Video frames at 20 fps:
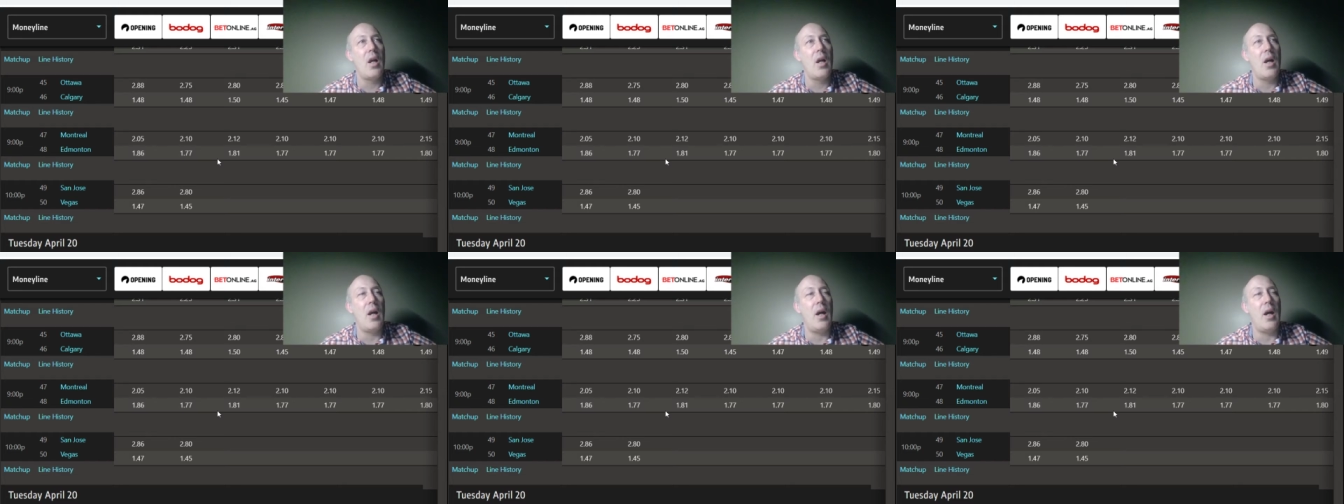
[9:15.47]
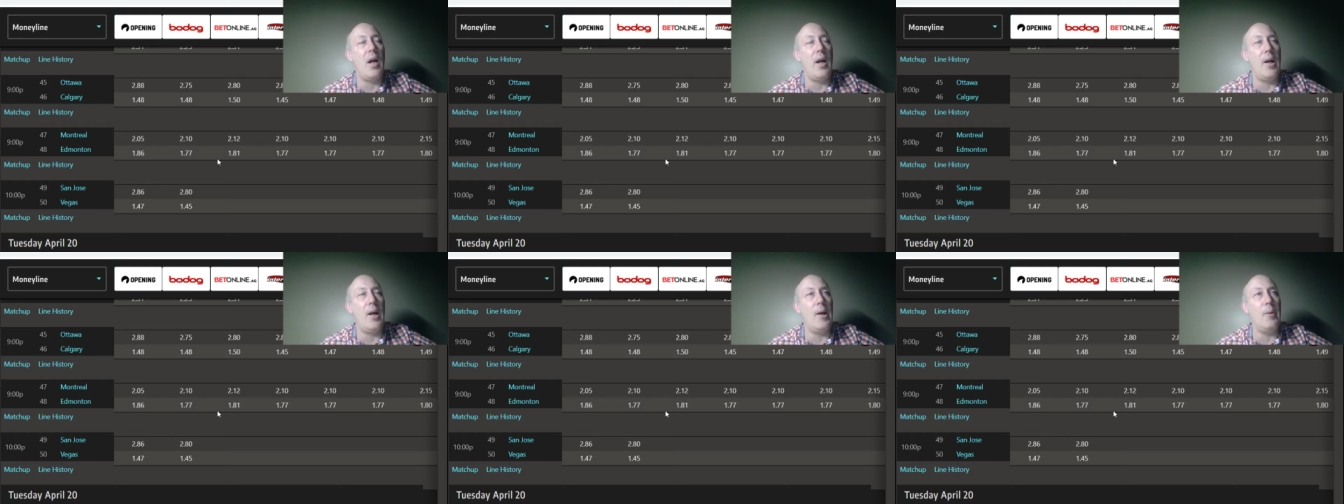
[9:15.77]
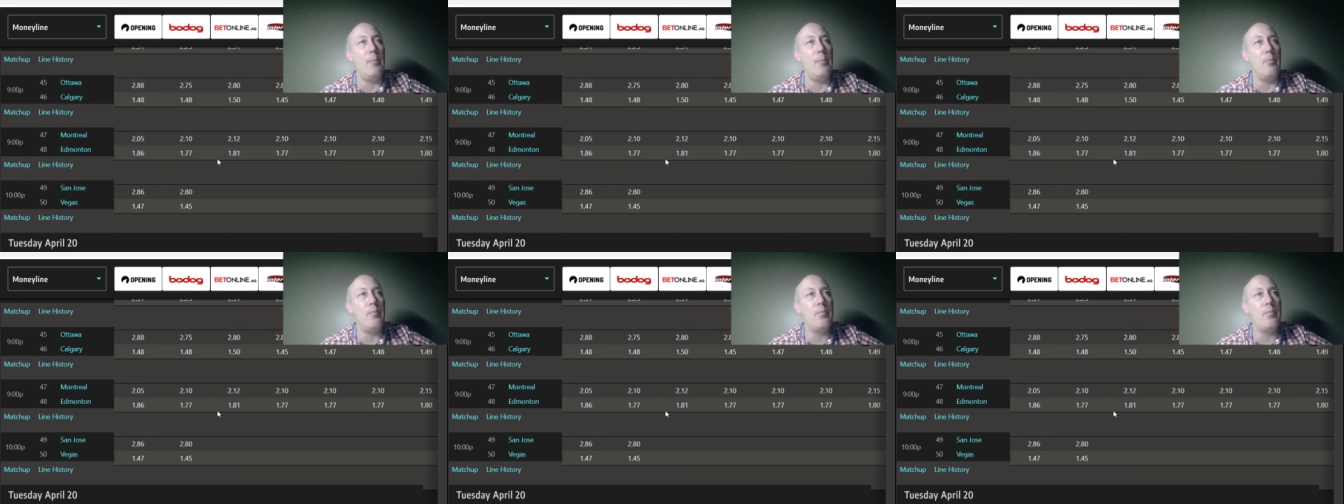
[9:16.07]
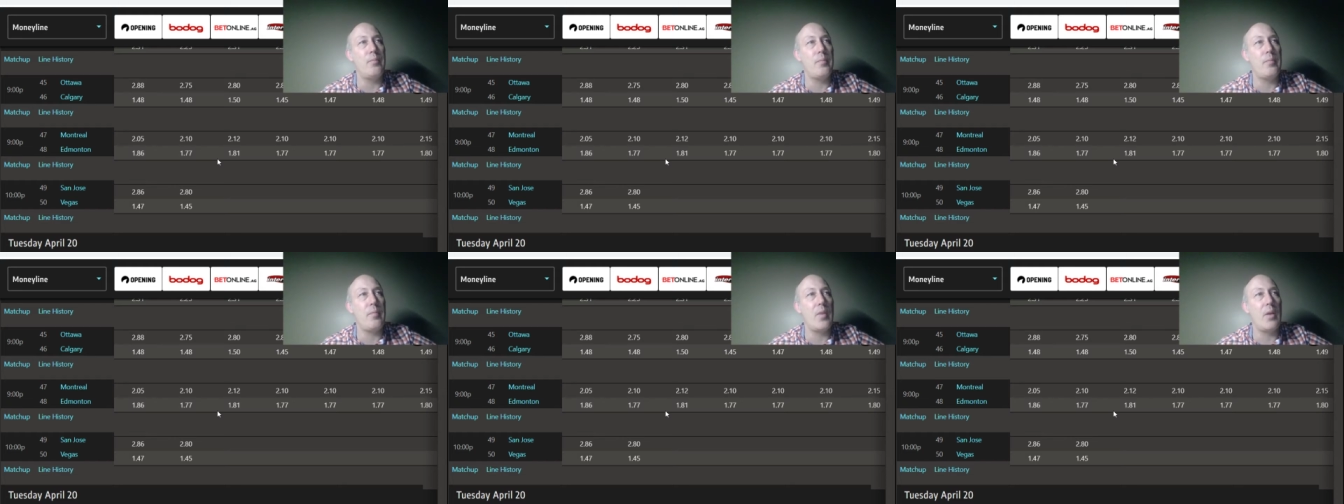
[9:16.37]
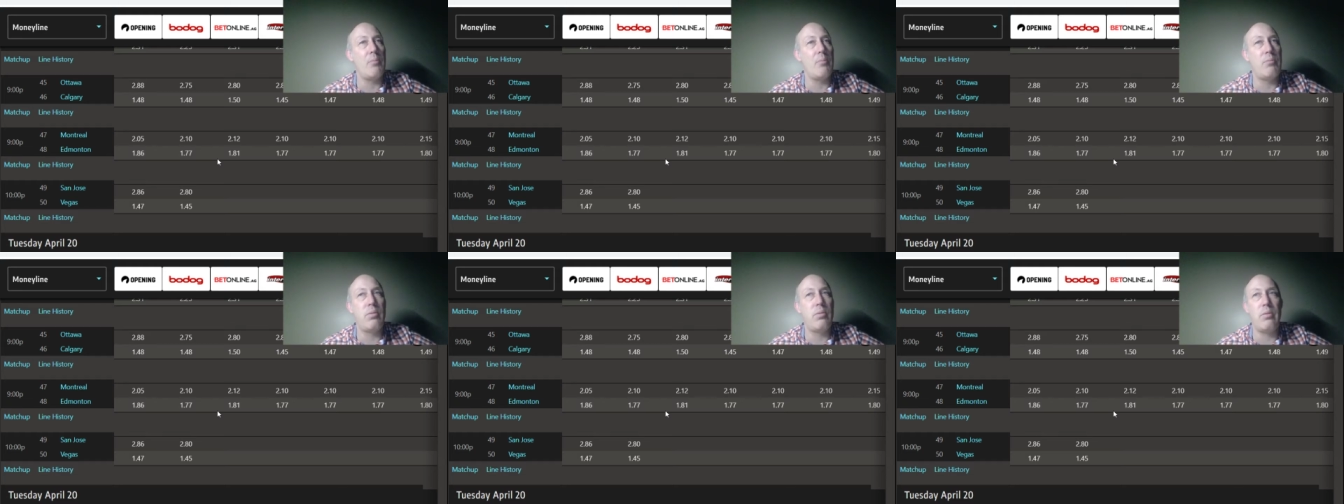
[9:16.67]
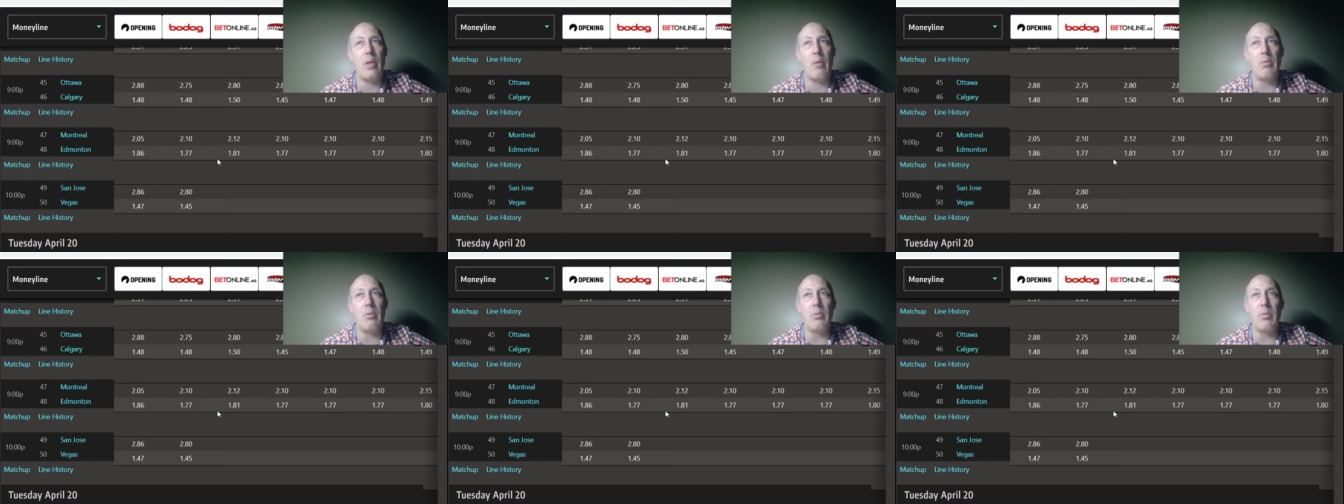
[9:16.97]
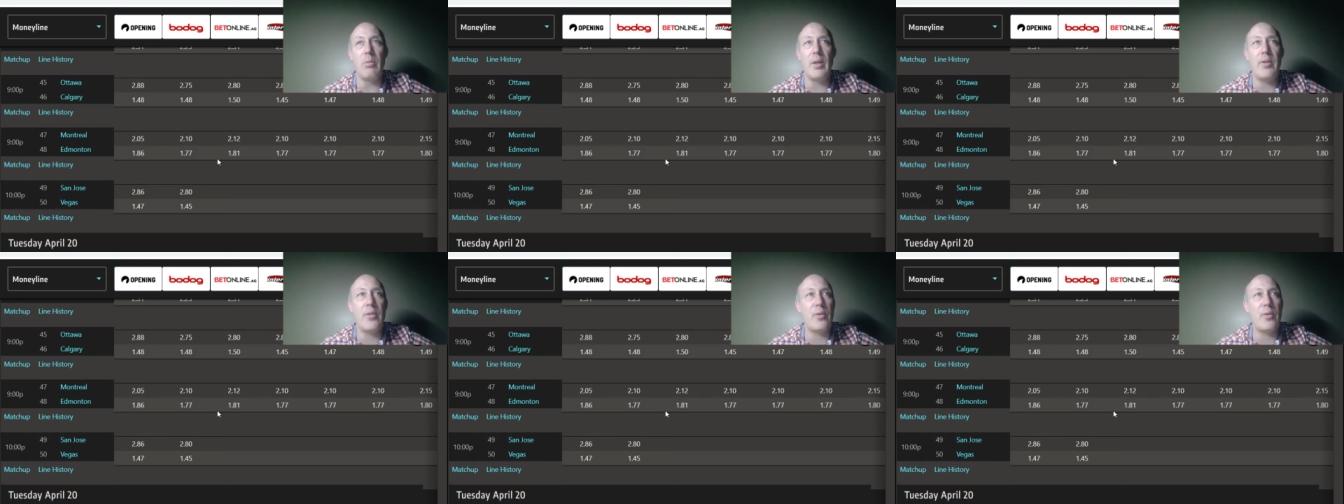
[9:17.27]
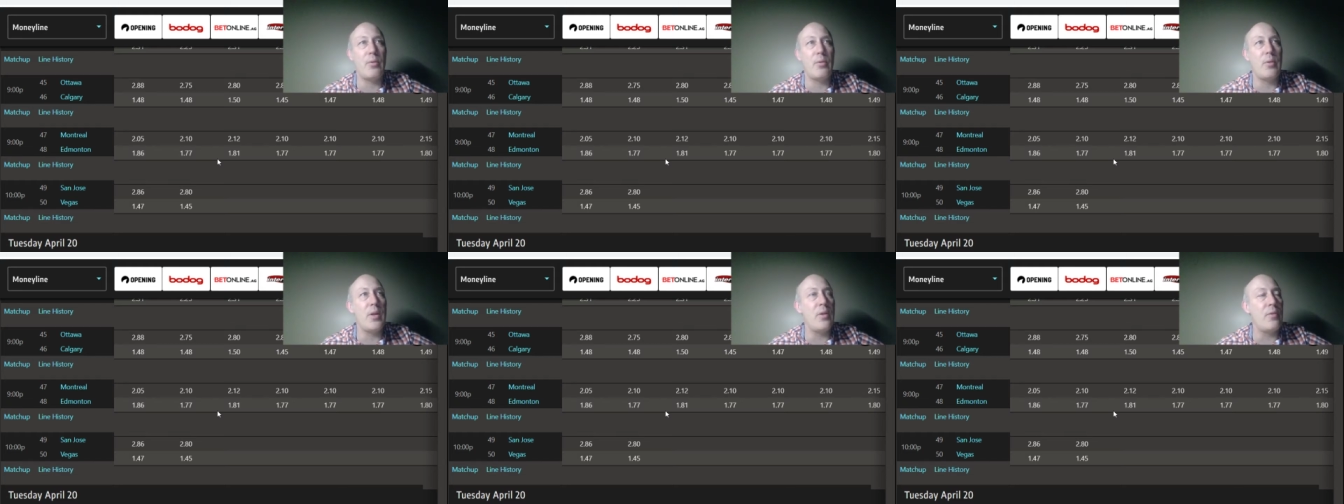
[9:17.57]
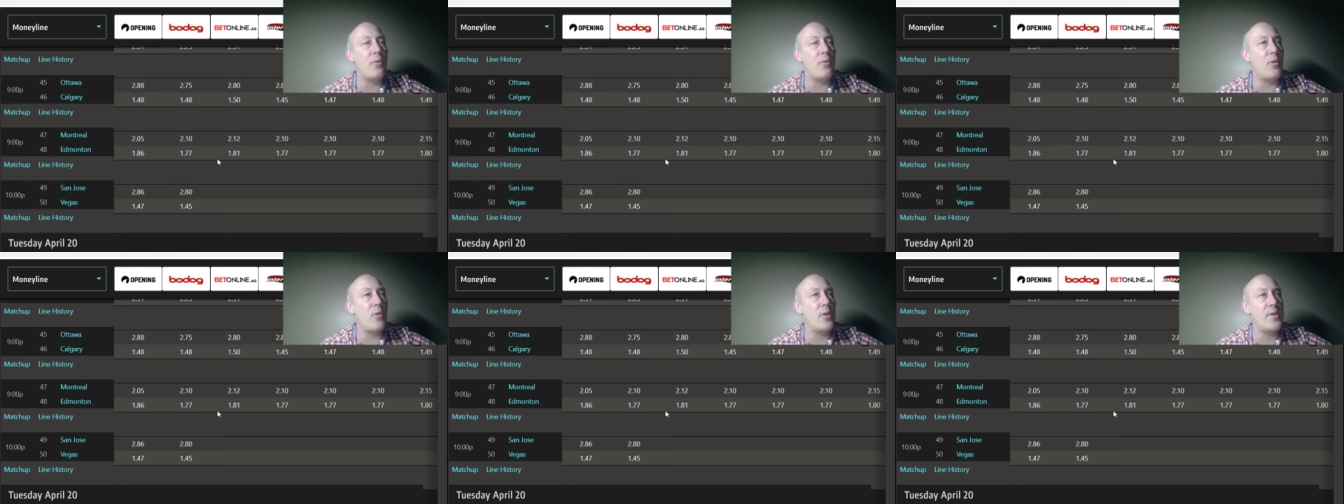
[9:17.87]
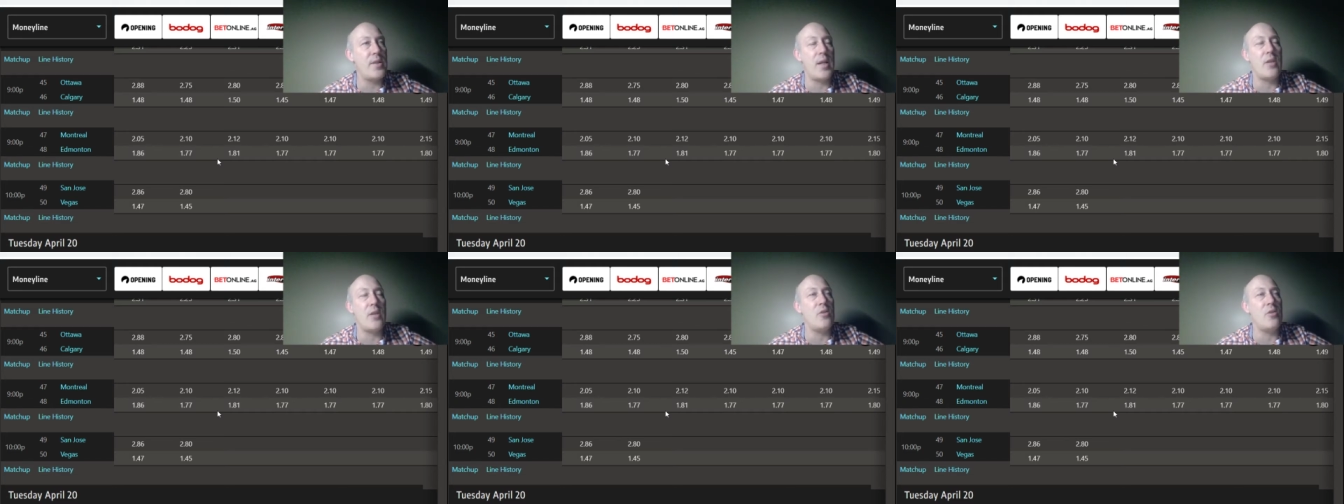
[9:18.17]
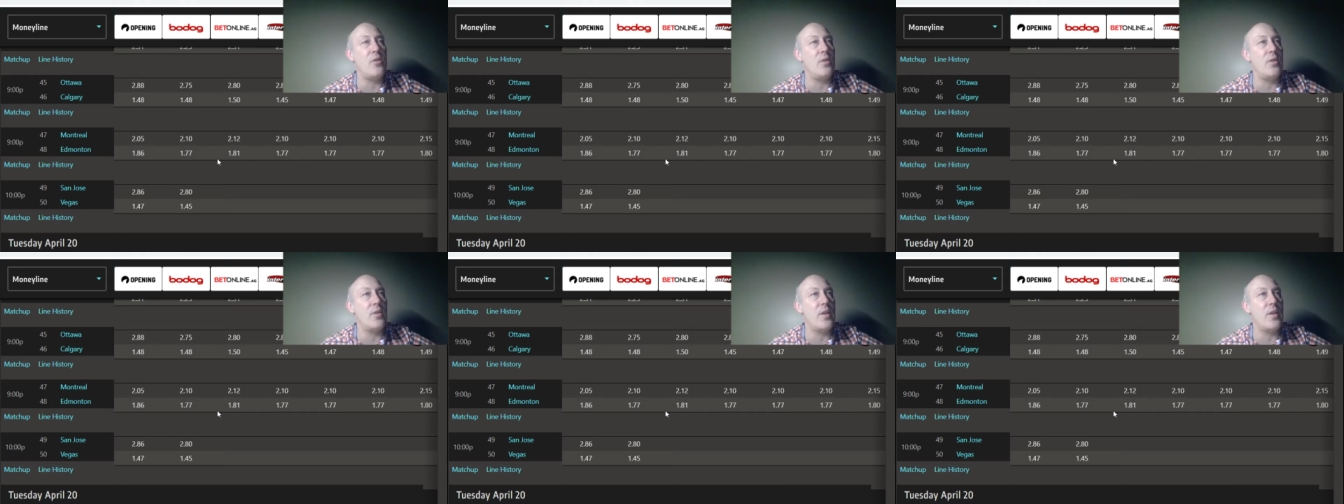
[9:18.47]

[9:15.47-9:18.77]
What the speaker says: probably 3 or 4 sessions,